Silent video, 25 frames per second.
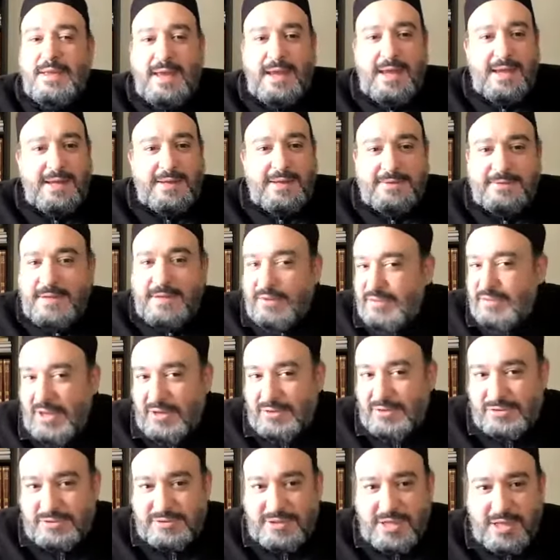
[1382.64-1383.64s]
and a
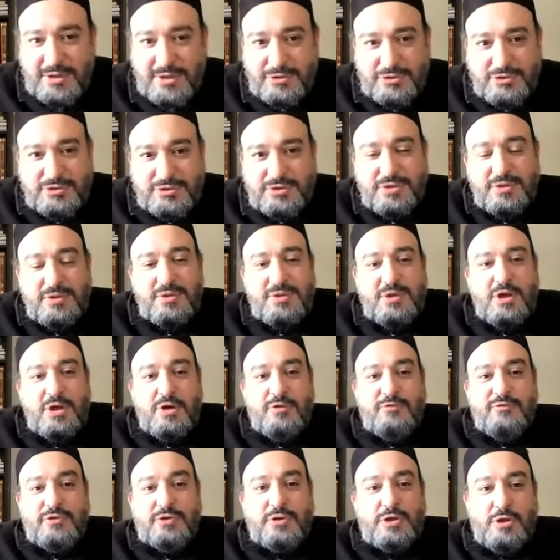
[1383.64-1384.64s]
thousand dollars
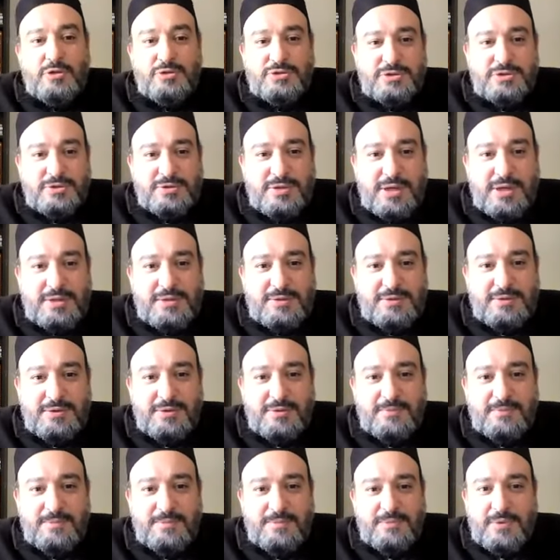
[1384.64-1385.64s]
of clothes. Uh, you
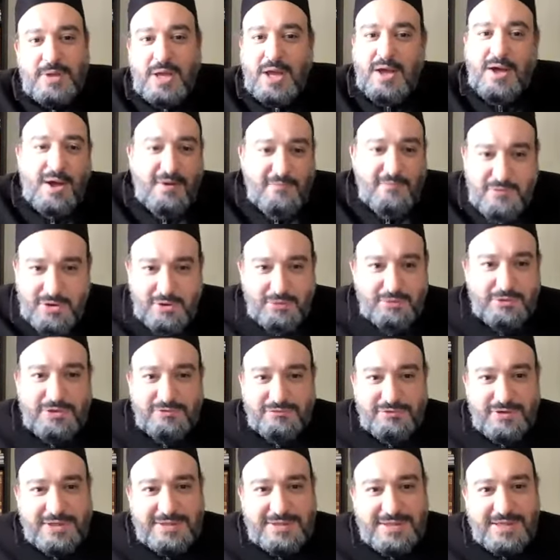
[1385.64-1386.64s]
know, uh, we don't
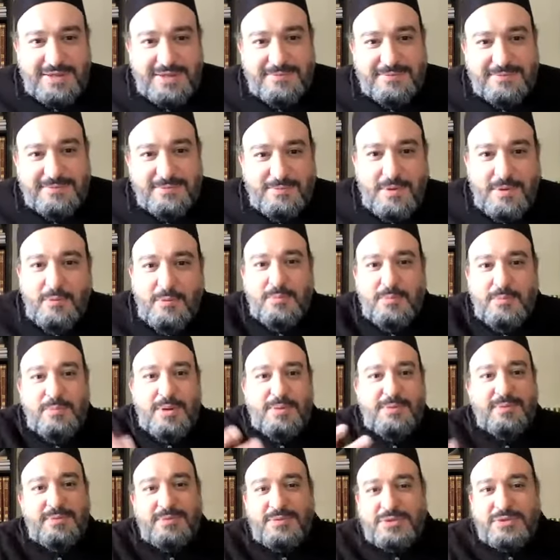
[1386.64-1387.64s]
live like that. I mean, we
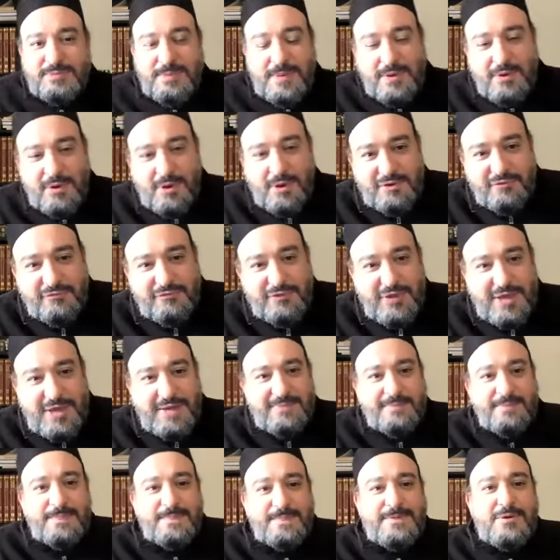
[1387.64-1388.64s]
probably spend all of
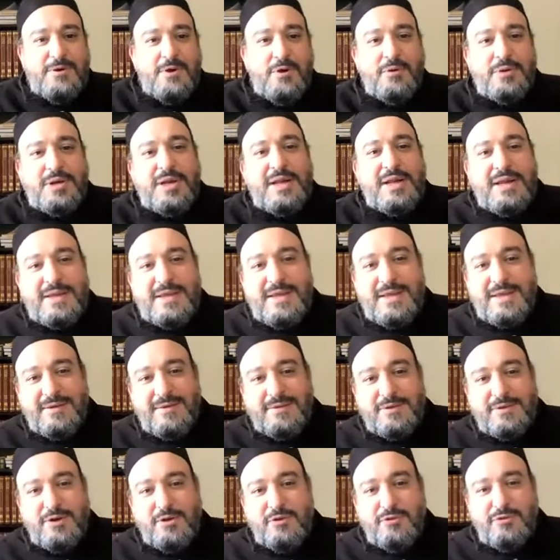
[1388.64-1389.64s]
that, you know, in an,
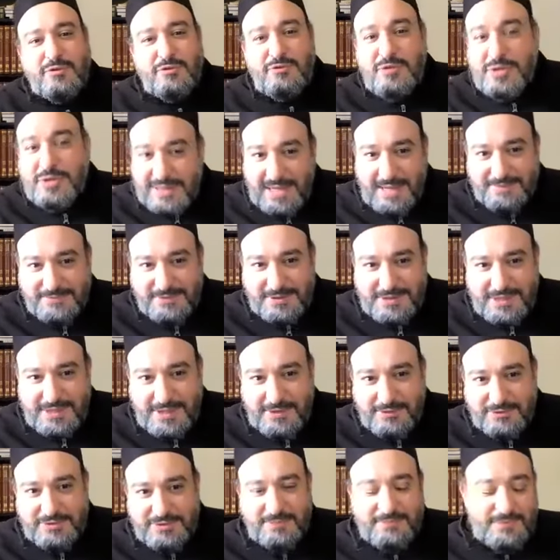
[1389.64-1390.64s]
you know, three times a day
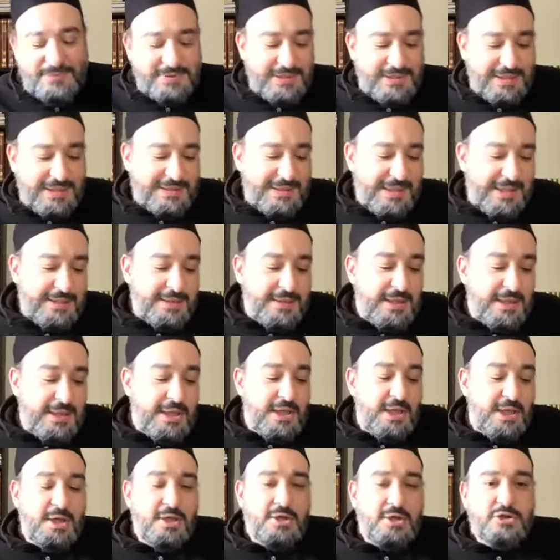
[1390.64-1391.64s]
or something like that.
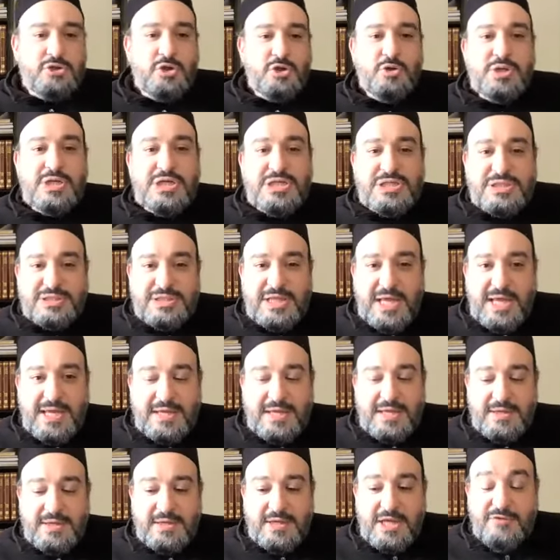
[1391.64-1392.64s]
So he's
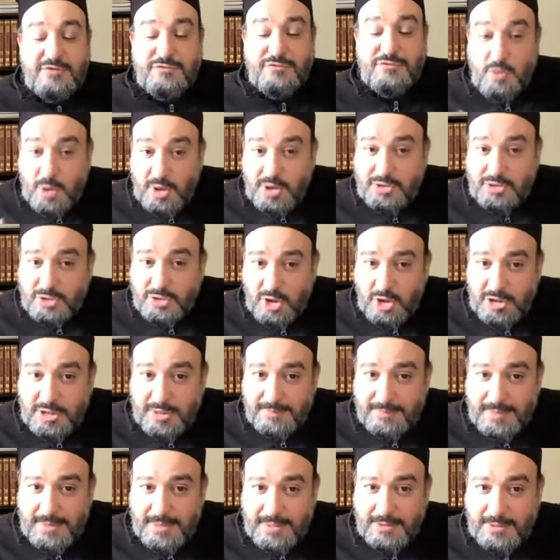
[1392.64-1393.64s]
saying, if you want to talk
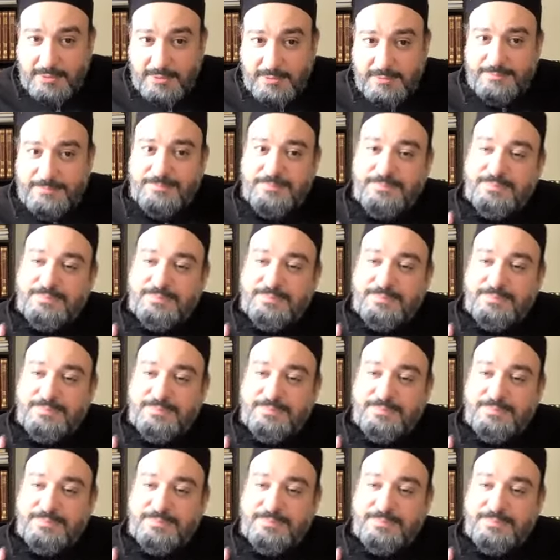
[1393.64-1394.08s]
about